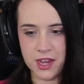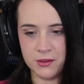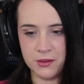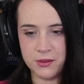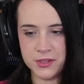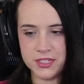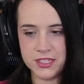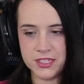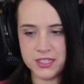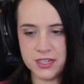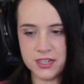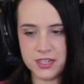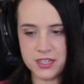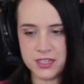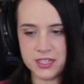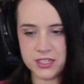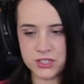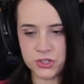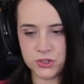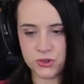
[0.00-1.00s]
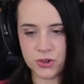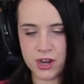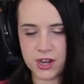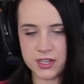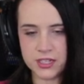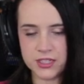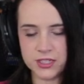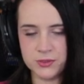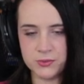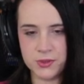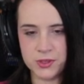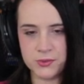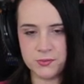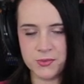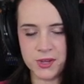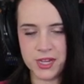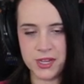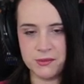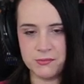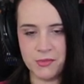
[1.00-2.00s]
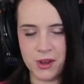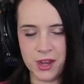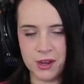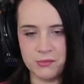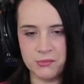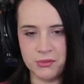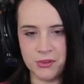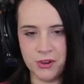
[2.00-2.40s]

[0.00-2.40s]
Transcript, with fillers: now and study these tracts with me, my